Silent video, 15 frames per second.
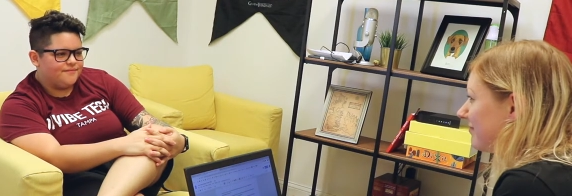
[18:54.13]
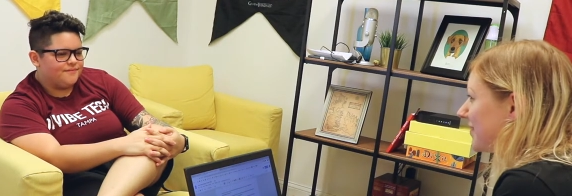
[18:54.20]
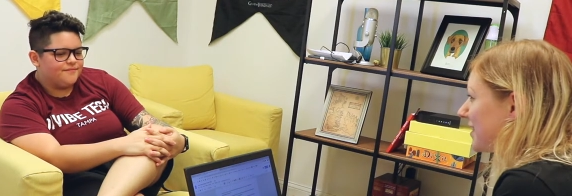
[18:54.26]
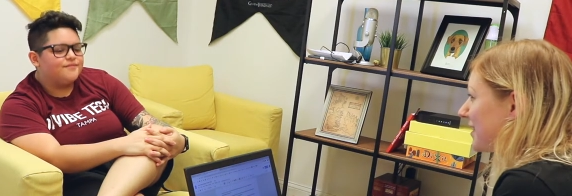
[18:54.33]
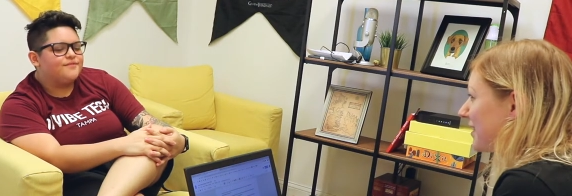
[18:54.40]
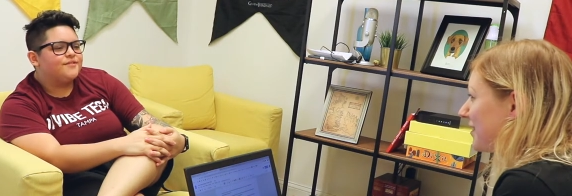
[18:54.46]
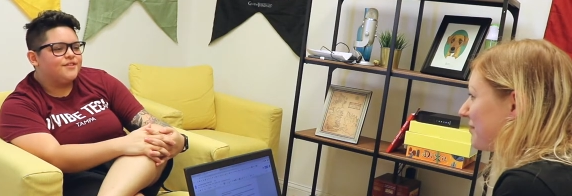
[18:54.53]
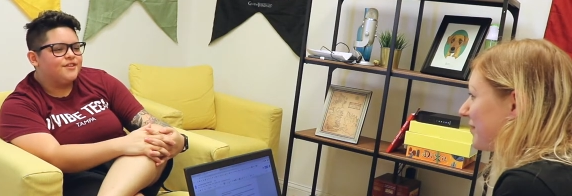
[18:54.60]

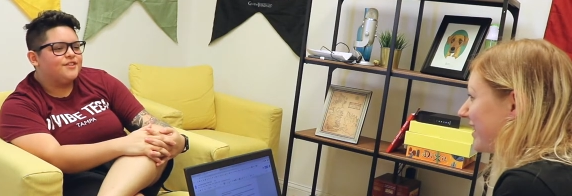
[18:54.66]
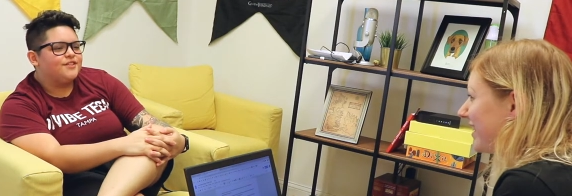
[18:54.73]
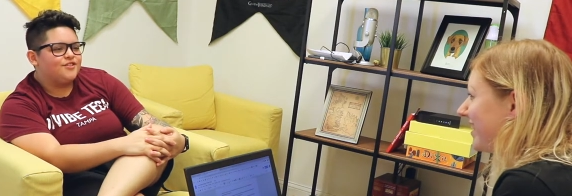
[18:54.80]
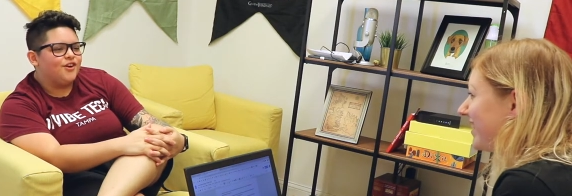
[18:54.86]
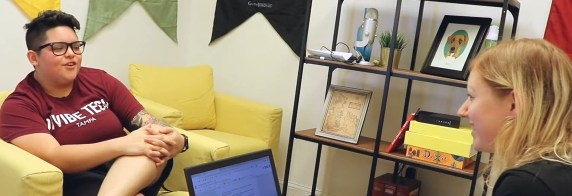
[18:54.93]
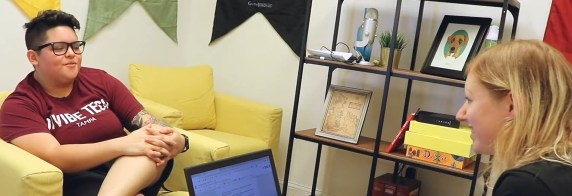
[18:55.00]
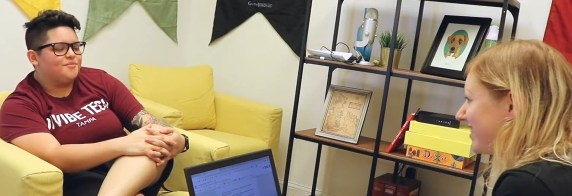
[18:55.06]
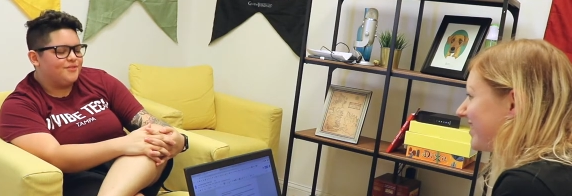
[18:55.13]
Speaker 1: Startup Week.
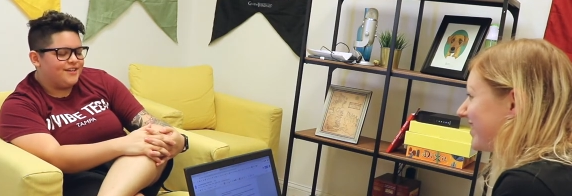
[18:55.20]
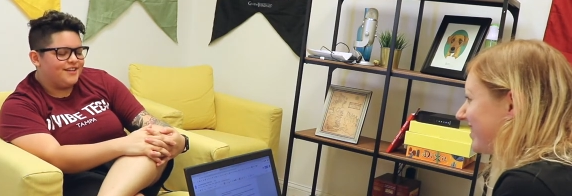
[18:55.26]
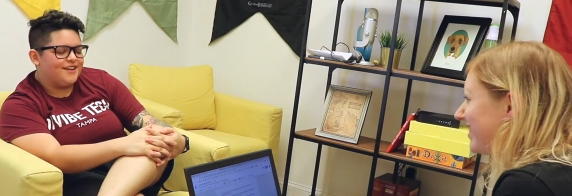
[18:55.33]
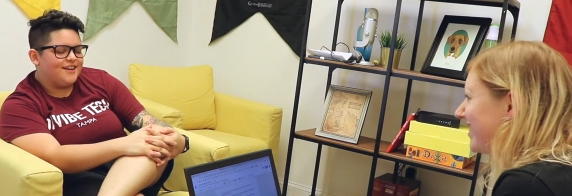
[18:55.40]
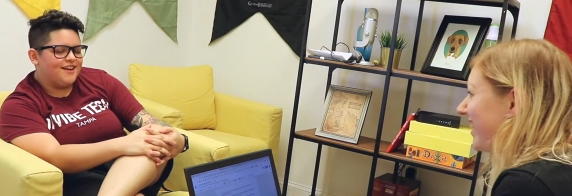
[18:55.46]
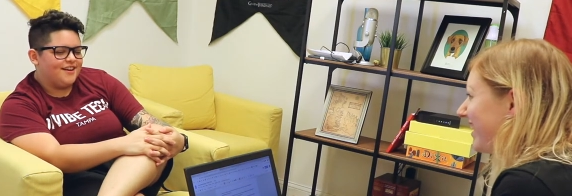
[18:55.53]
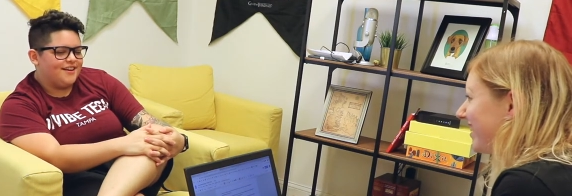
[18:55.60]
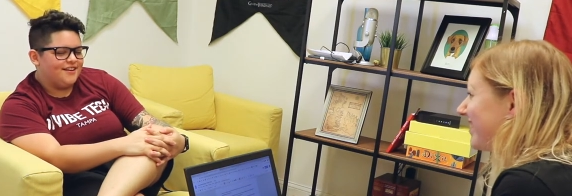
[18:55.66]
Start of week,
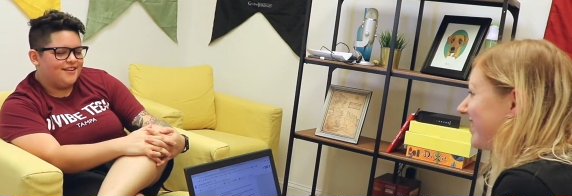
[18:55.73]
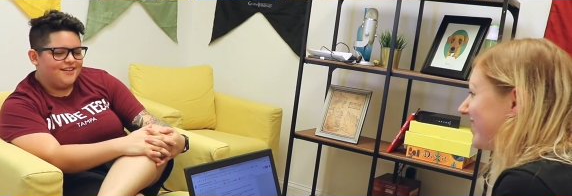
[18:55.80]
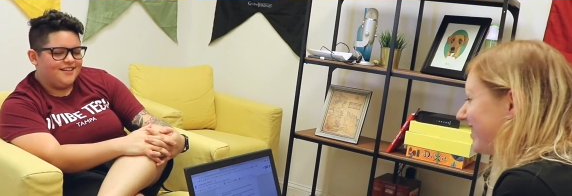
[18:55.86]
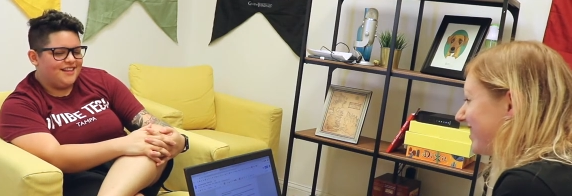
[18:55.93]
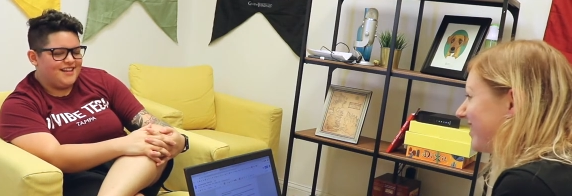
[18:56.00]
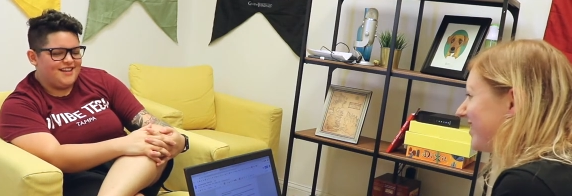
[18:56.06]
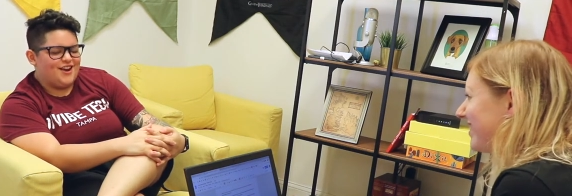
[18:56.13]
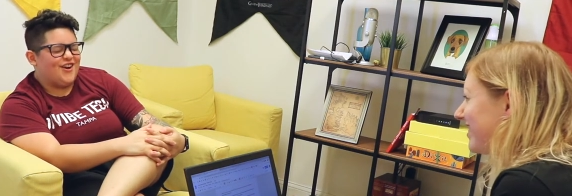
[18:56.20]
yeah. yeah.
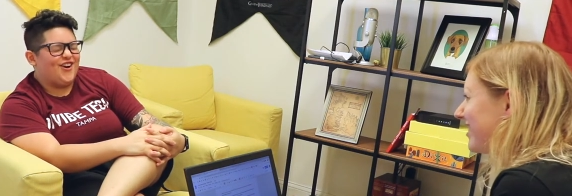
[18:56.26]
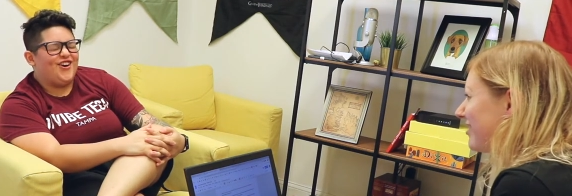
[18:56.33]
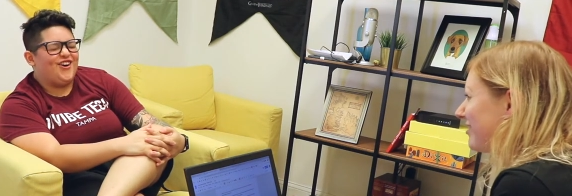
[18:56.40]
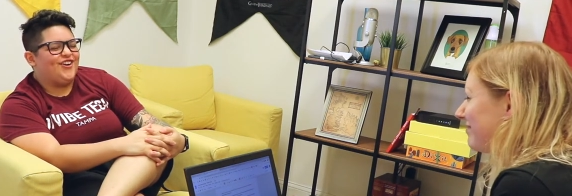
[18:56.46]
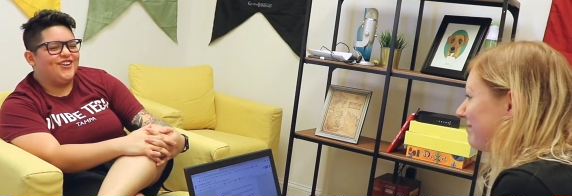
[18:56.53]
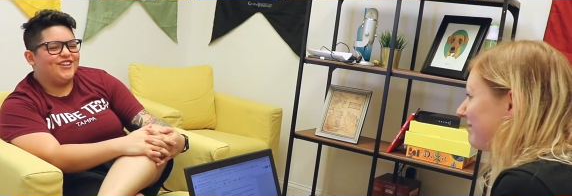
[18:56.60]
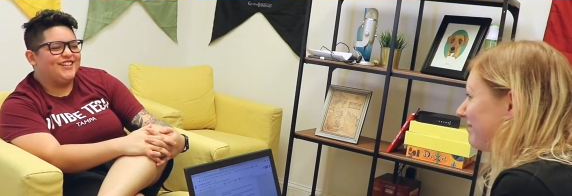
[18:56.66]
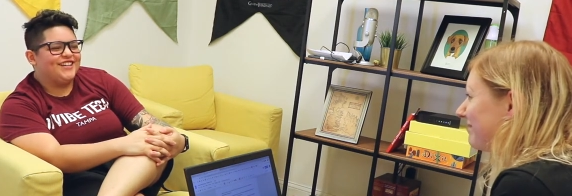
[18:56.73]
Like at
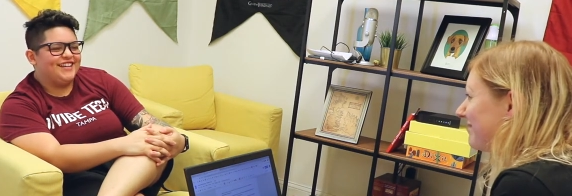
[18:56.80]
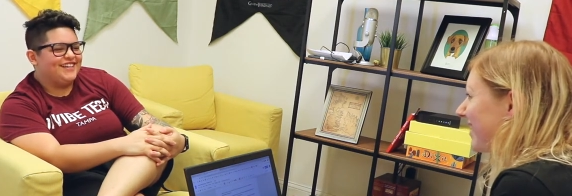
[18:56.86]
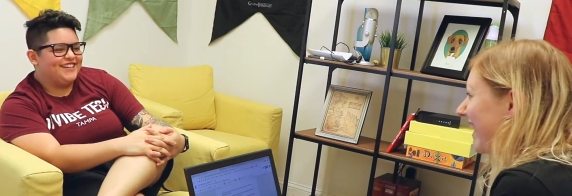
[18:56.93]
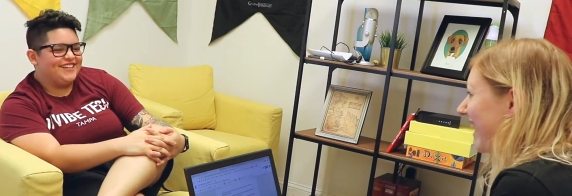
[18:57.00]
all, like